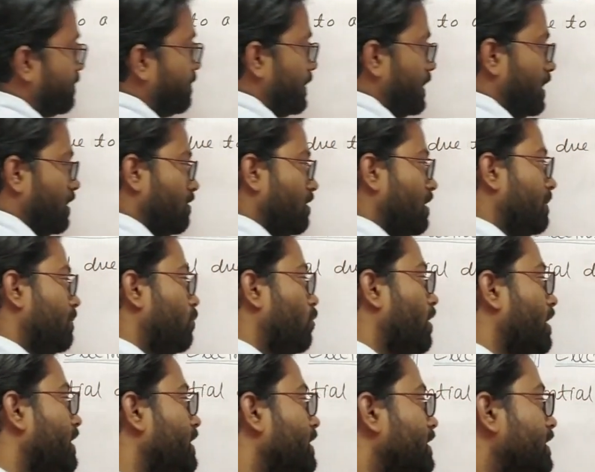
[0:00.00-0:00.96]
The particular
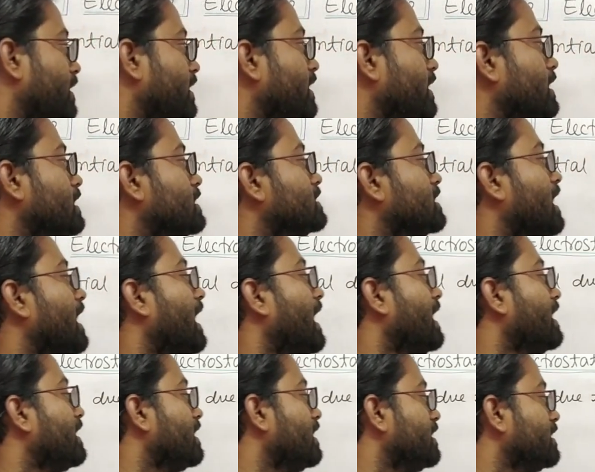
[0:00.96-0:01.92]
point is
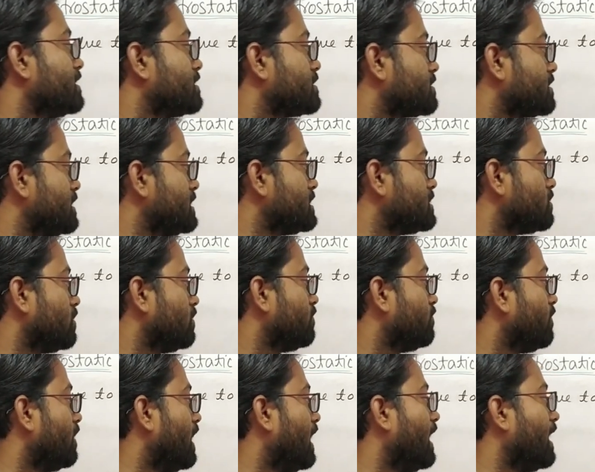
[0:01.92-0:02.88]
at a distance
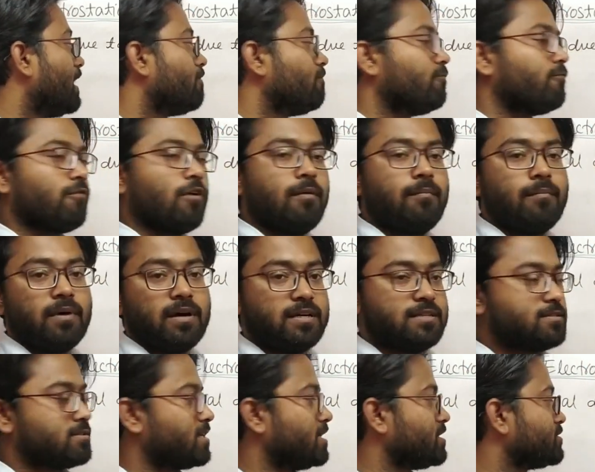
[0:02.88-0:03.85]
of r from
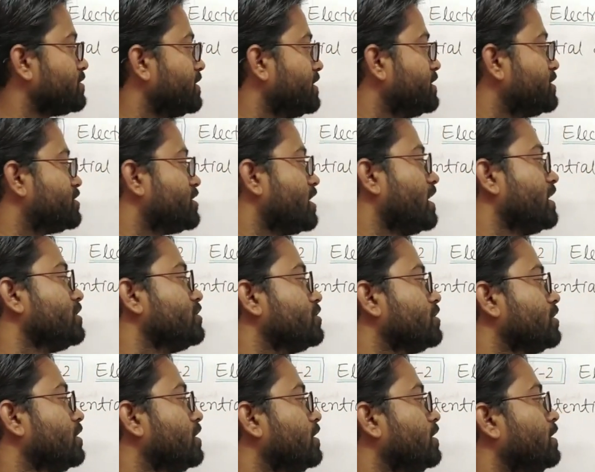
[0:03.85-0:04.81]
a stationary
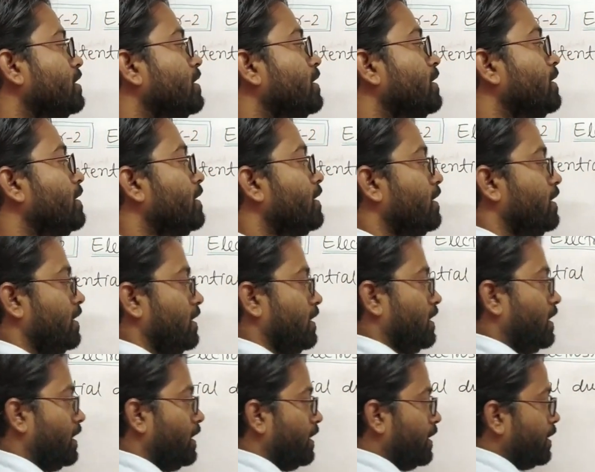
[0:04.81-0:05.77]
charge,
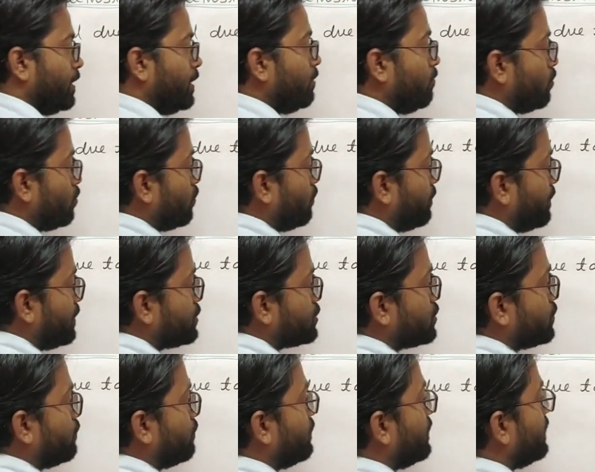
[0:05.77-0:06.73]
due to
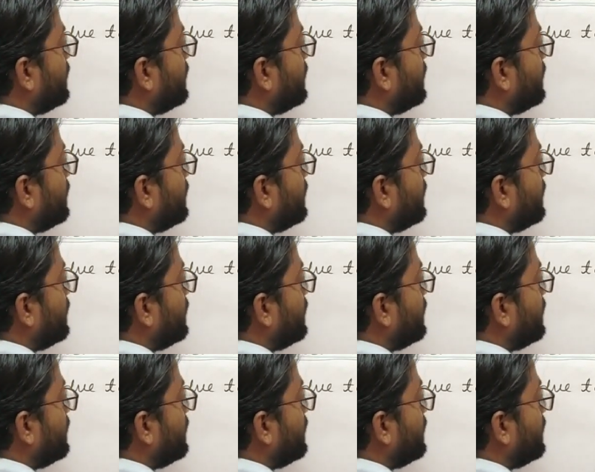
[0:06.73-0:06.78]
which